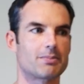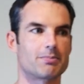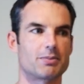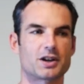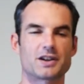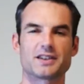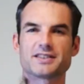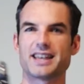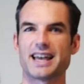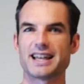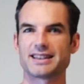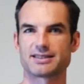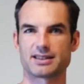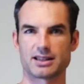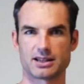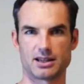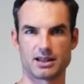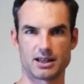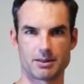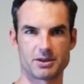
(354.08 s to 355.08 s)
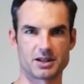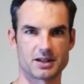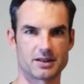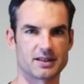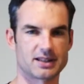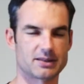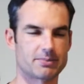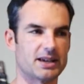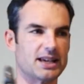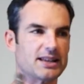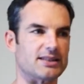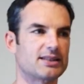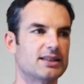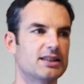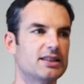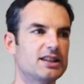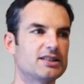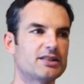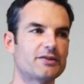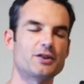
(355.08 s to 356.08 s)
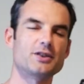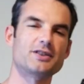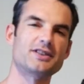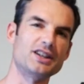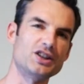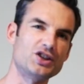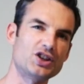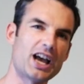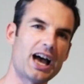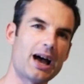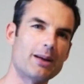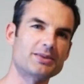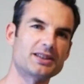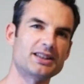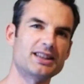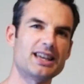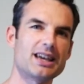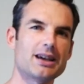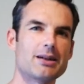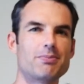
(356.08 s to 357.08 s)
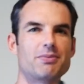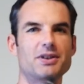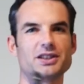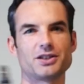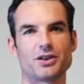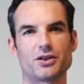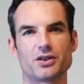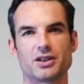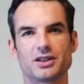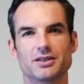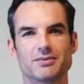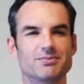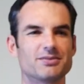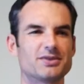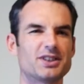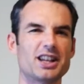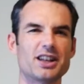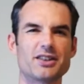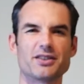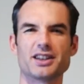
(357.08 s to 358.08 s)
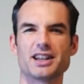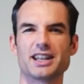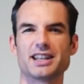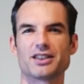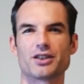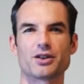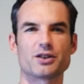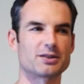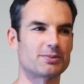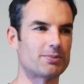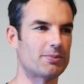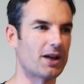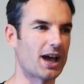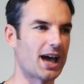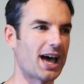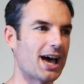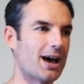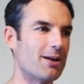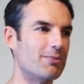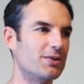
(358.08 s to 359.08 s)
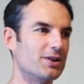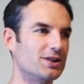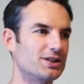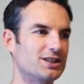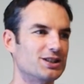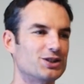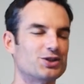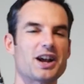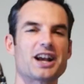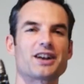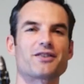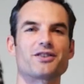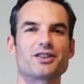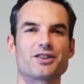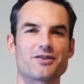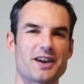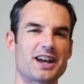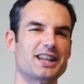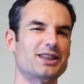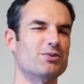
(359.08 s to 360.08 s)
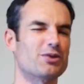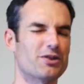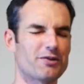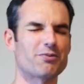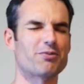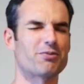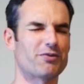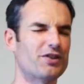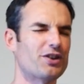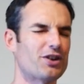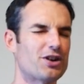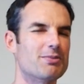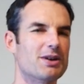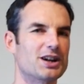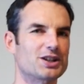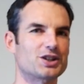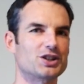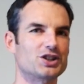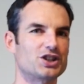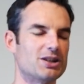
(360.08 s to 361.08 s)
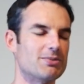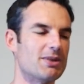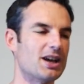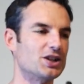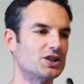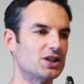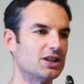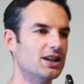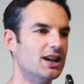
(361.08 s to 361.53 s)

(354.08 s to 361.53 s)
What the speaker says: Because that's the limit of this piece. There's a few C sharps in there, but don't let those detract from the fact that we're very much in G major.